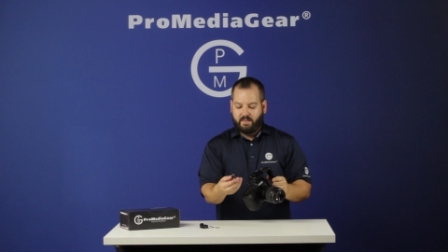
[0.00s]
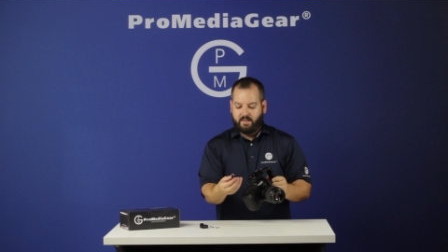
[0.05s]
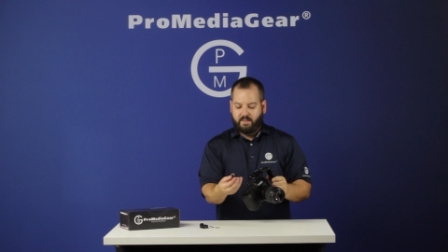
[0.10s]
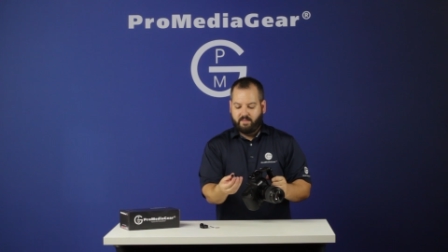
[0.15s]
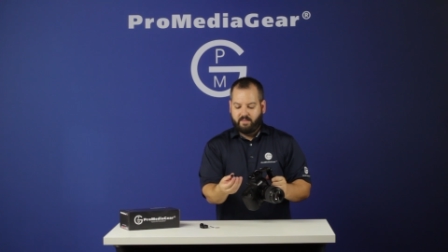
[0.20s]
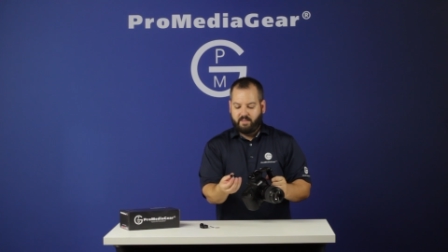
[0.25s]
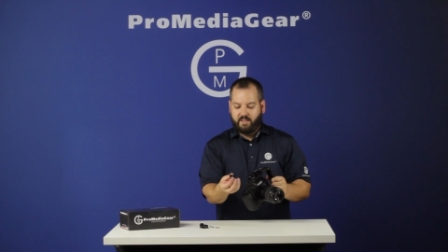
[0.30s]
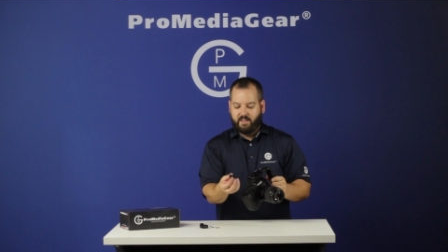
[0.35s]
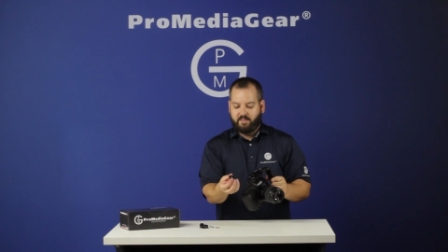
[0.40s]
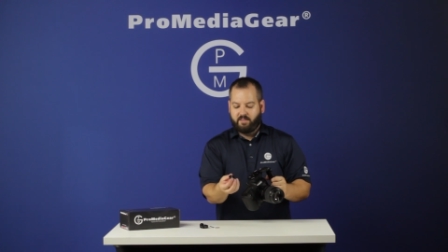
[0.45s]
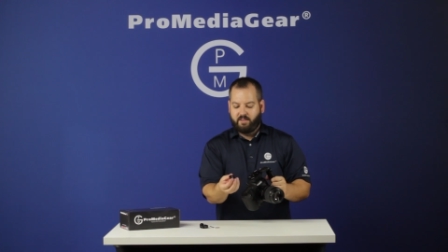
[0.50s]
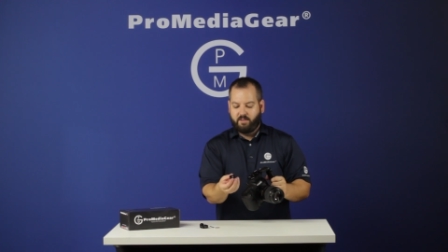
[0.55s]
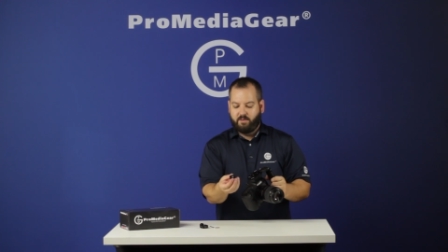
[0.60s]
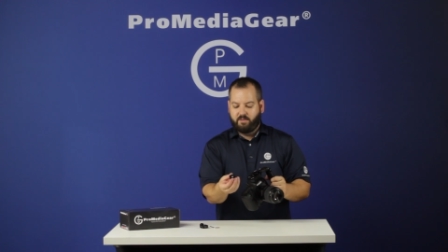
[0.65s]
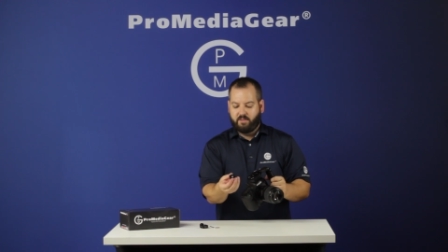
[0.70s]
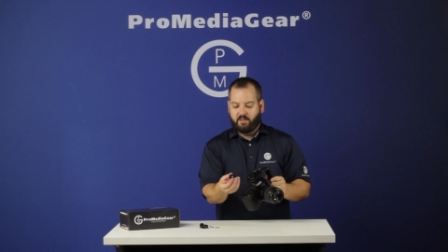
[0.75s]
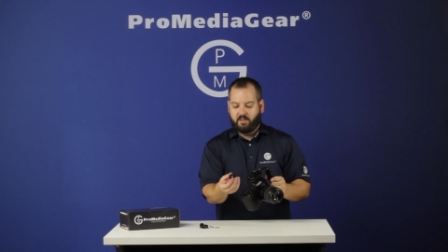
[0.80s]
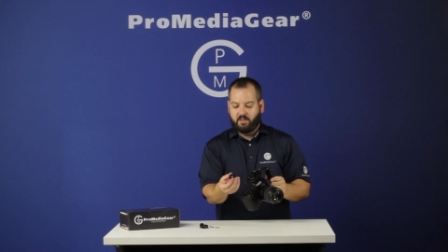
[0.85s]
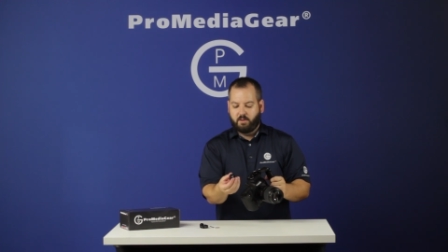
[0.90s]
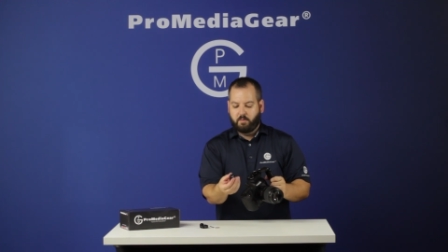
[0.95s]
CS2 is
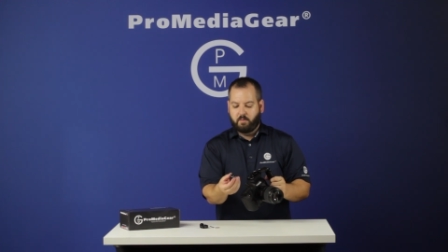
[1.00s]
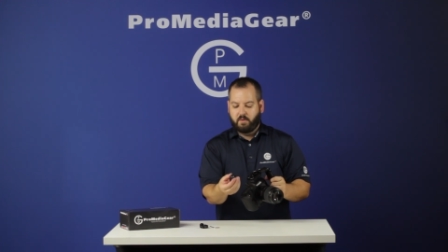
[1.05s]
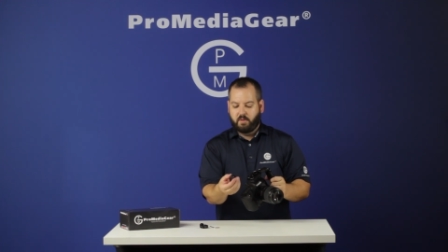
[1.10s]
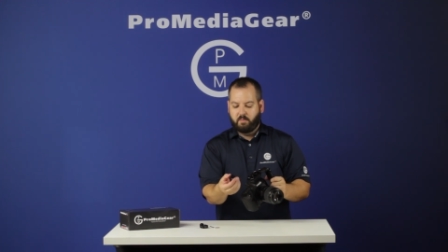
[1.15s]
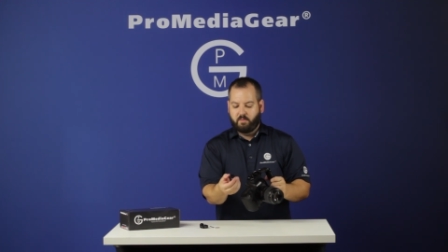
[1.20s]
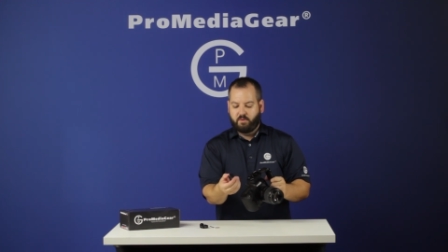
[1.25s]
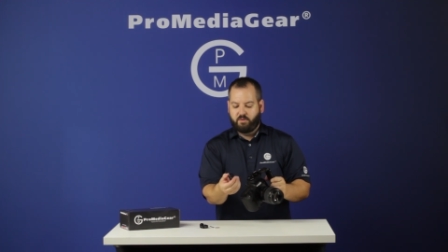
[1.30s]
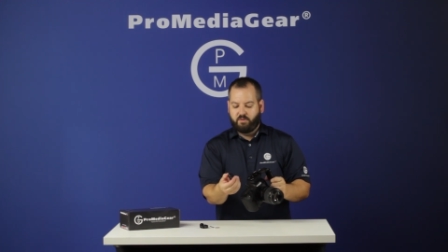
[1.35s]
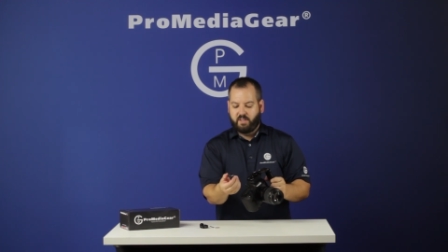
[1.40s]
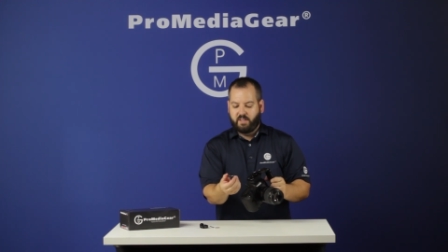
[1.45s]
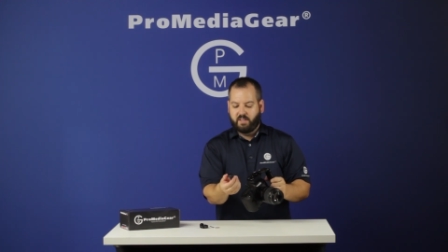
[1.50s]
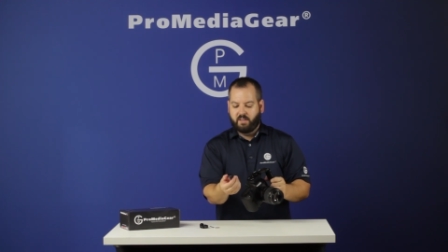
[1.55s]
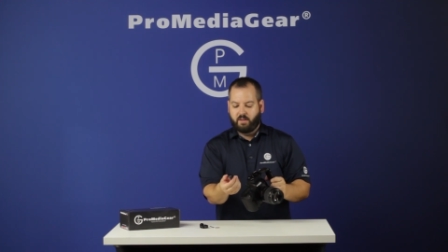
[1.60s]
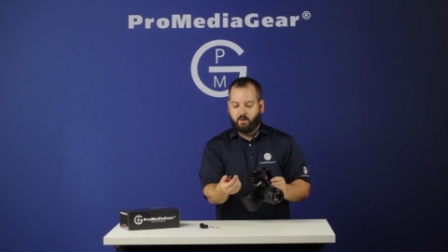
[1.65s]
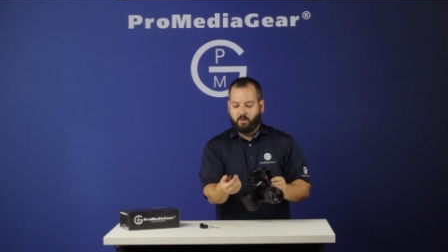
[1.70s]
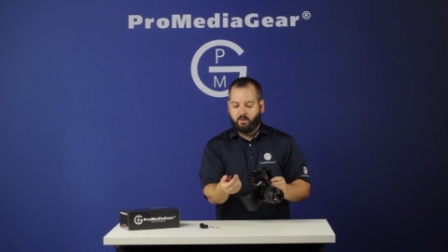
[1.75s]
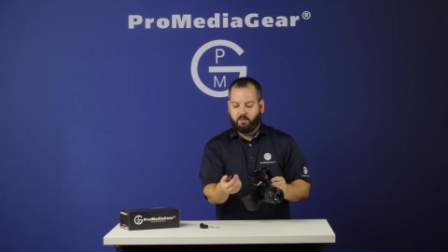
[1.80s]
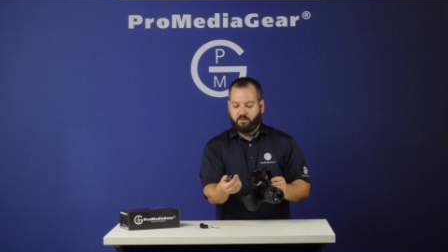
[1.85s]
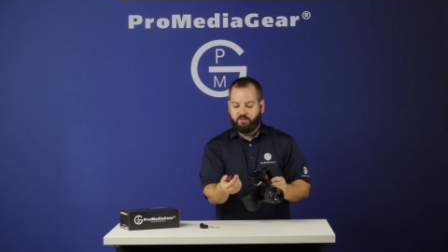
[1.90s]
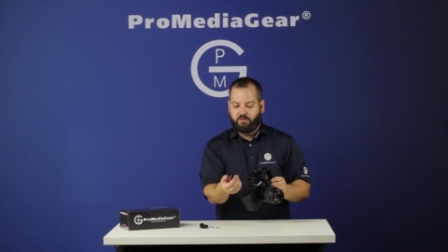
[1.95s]
an aluminum machined
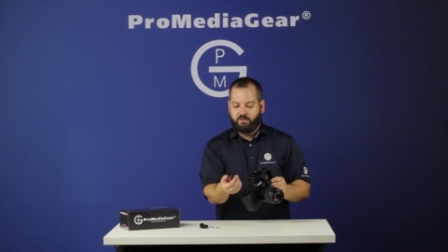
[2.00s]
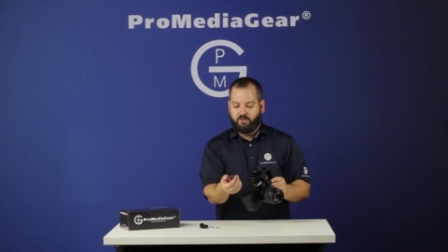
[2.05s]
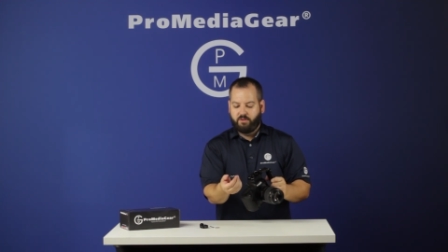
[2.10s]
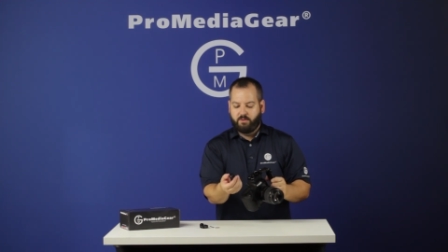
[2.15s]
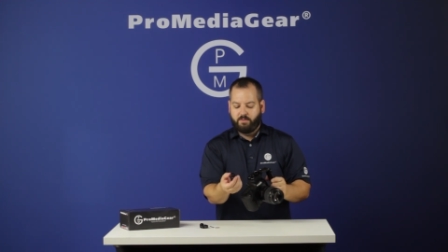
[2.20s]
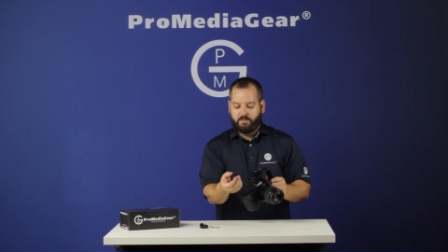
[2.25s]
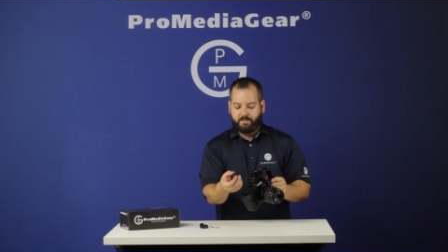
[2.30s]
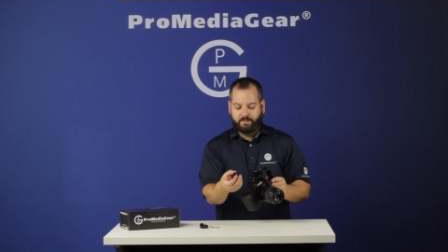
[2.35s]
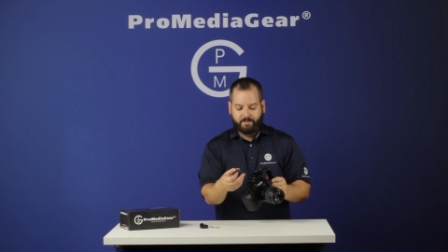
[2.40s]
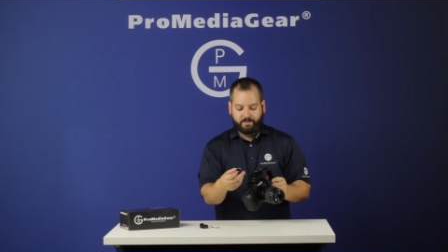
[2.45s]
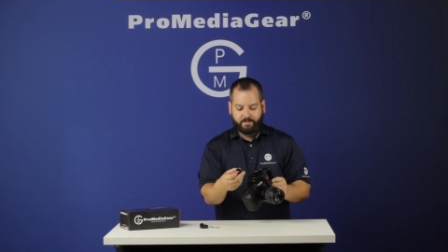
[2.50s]
cold shoe.